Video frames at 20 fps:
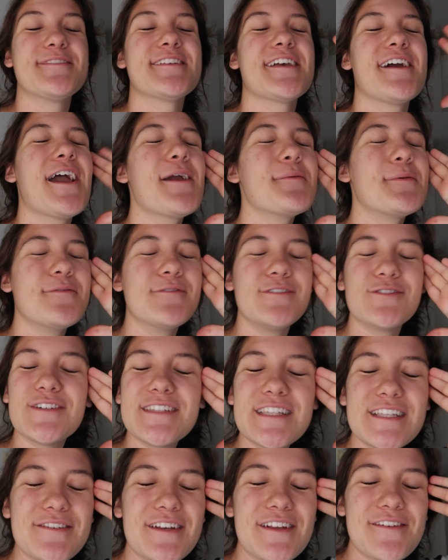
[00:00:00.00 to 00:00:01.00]
So I hope you've
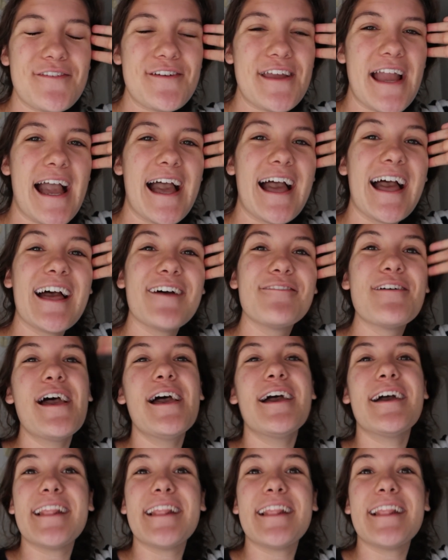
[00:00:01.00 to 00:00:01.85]
enjoyed this video. If you have,